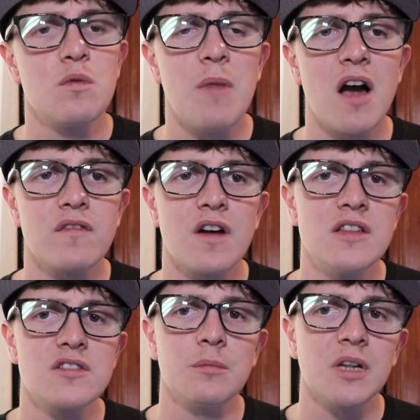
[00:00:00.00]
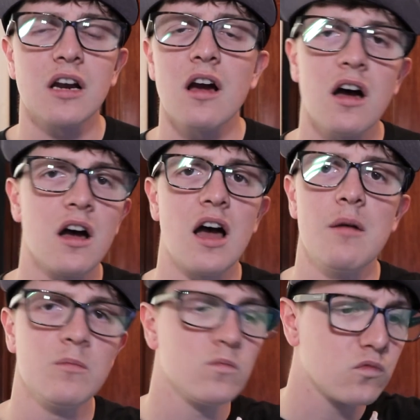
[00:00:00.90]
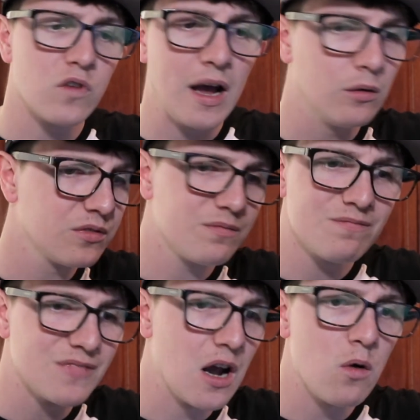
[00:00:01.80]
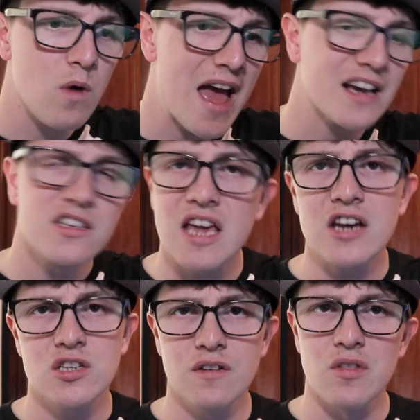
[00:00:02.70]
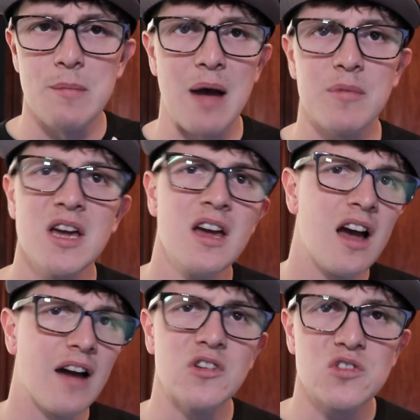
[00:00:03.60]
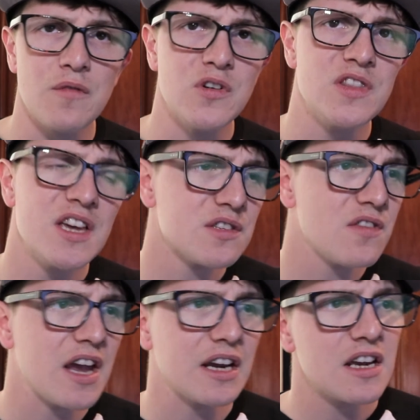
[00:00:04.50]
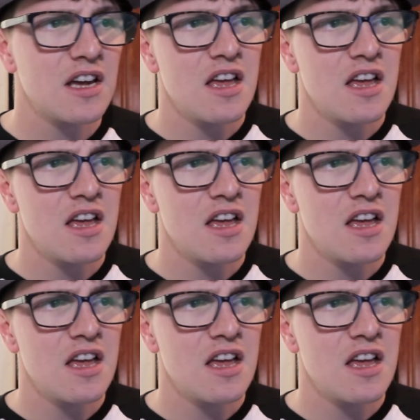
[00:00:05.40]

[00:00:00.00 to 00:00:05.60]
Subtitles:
with my friends and be like, oh, I'm round, you know, X section of the map, I've discovered this thing.